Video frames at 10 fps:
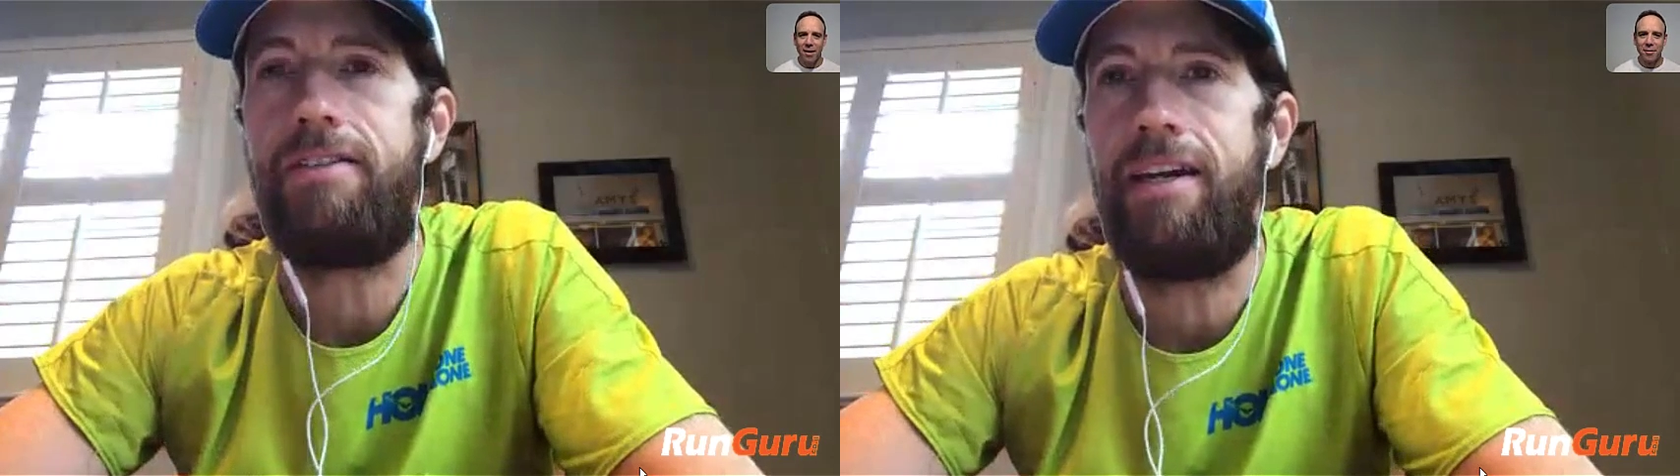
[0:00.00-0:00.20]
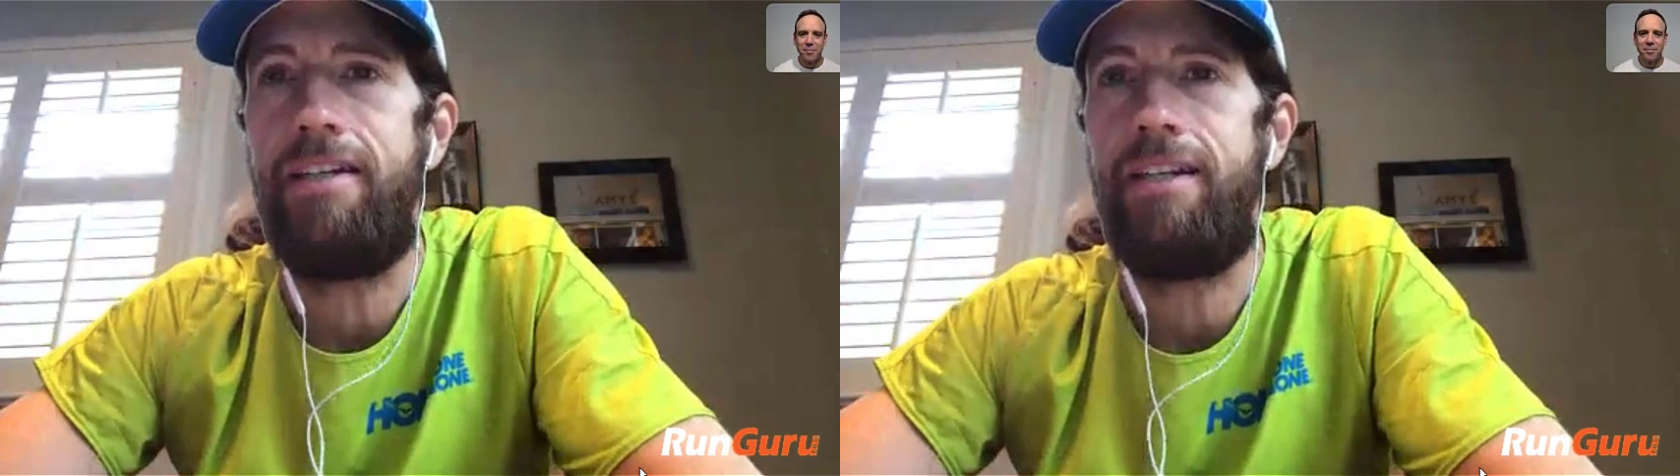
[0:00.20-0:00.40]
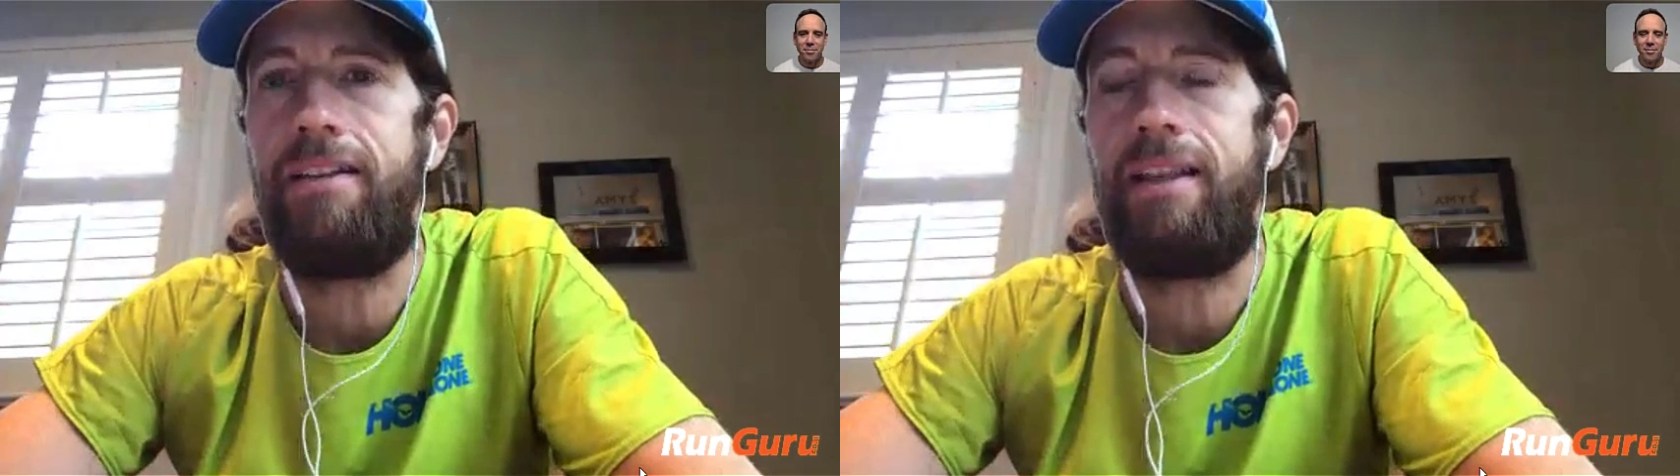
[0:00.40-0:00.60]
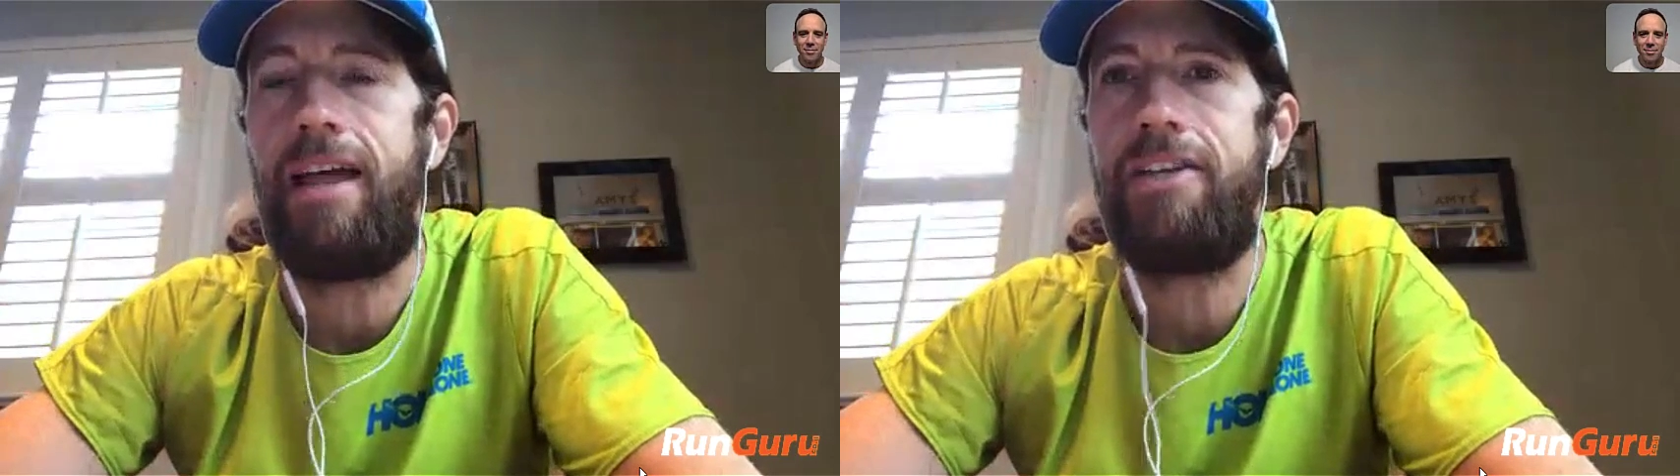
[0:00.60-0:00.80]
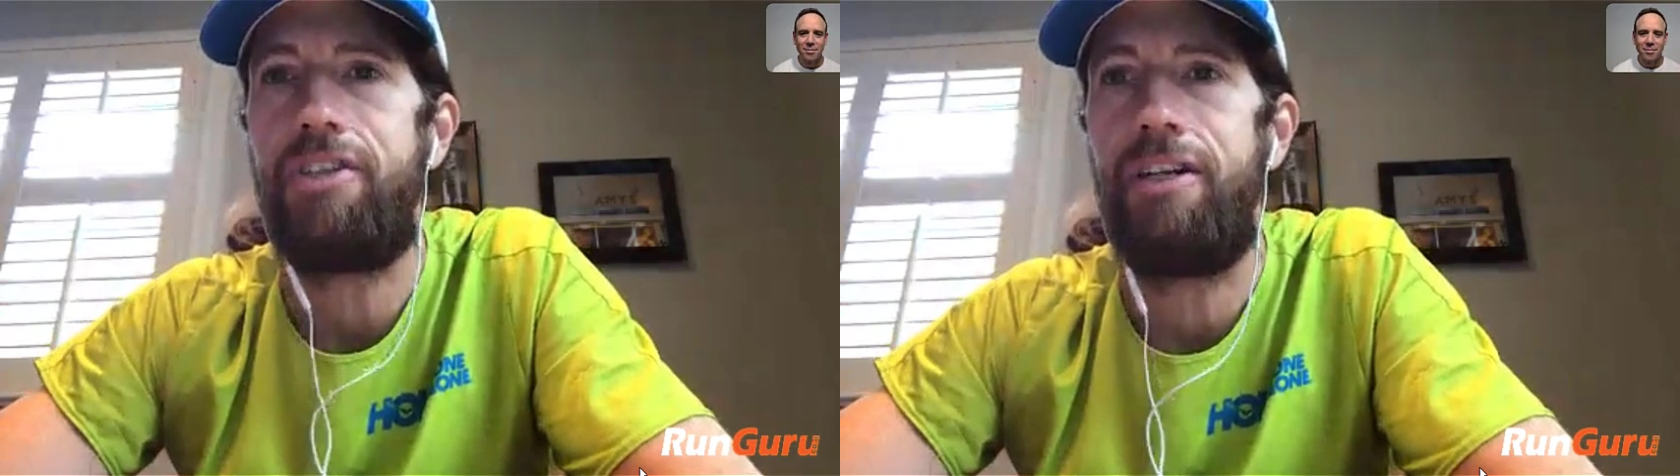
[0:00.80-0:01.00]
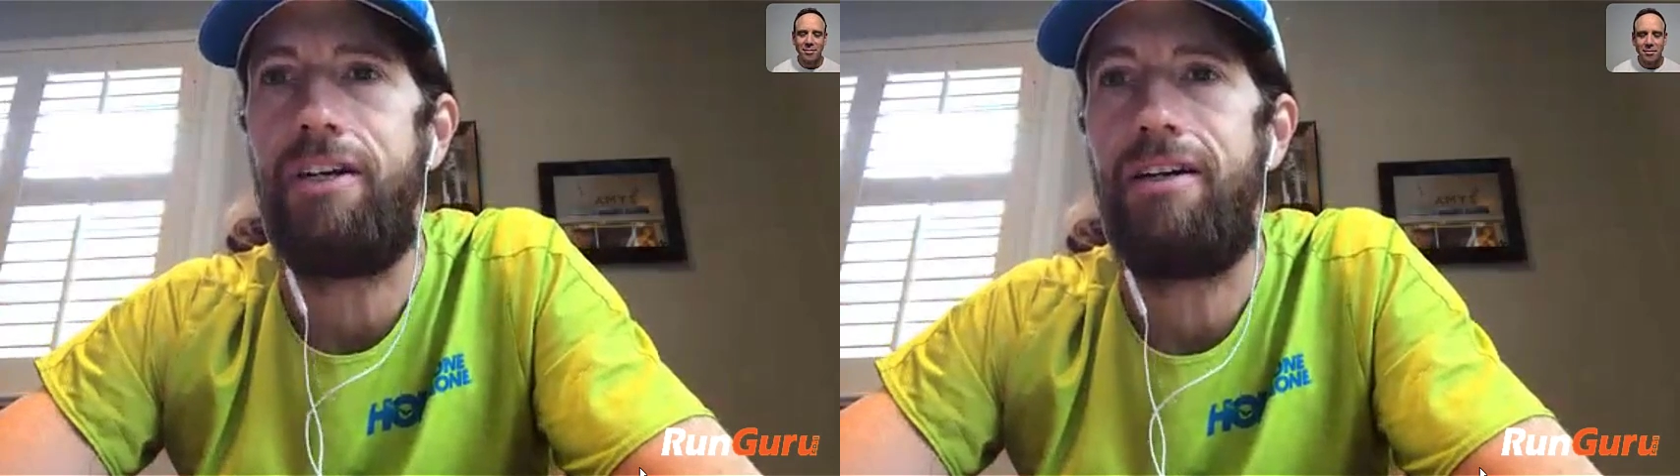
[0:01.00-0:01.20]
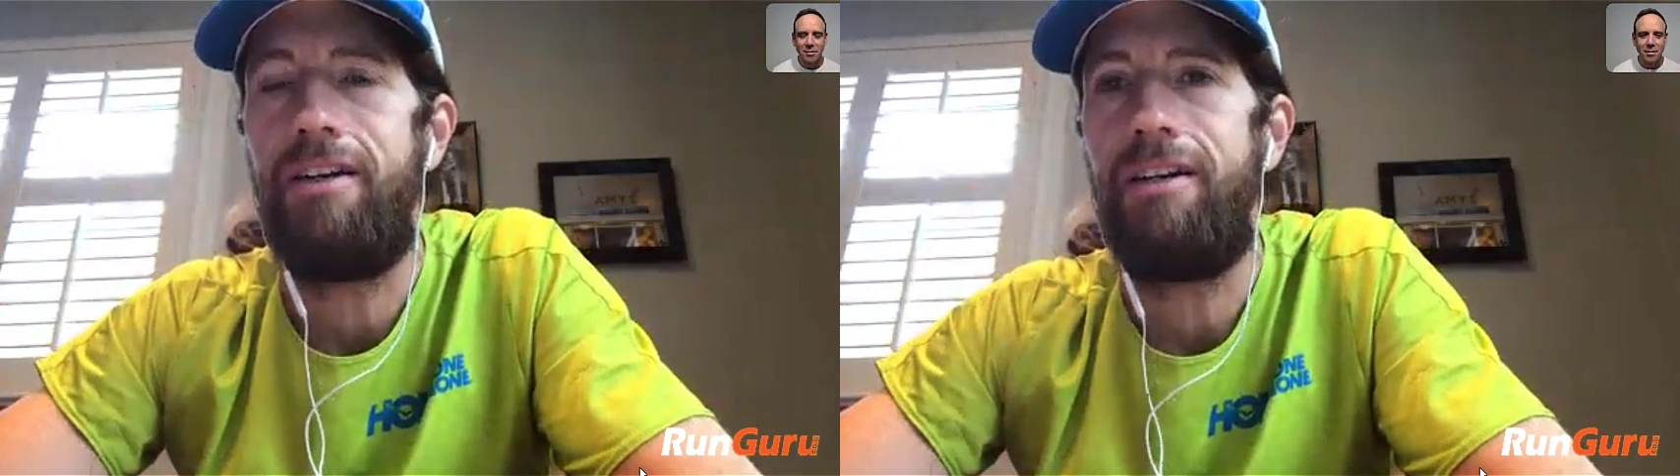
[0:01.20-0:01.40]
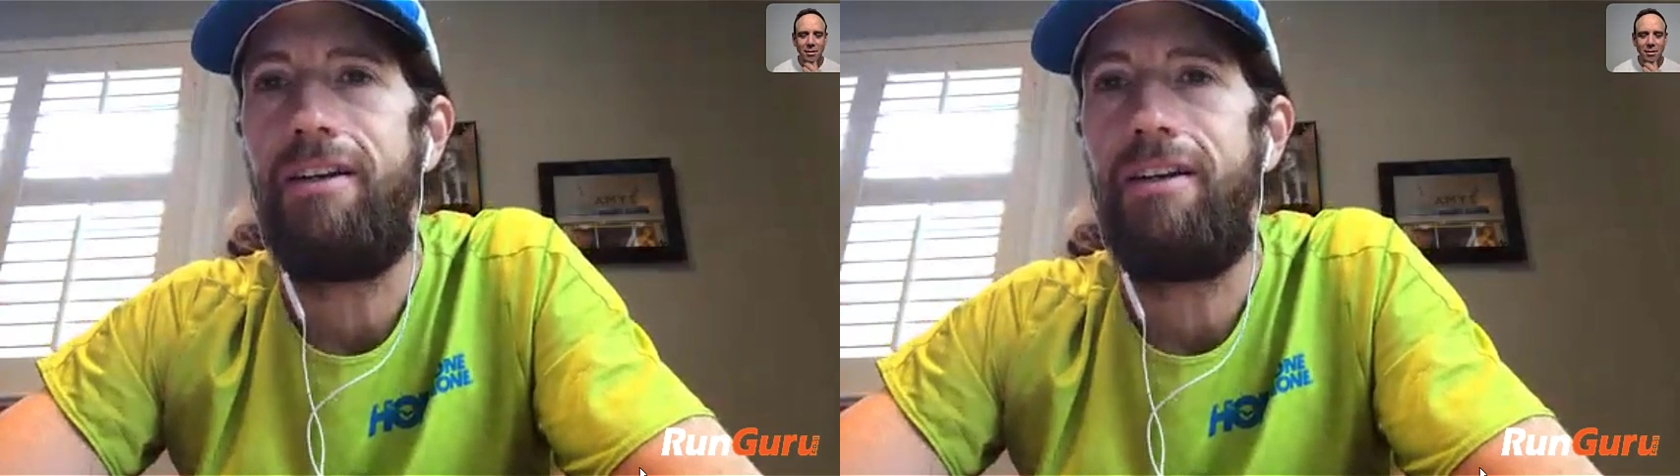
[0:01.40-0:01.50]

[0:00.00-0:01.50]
that I did last year,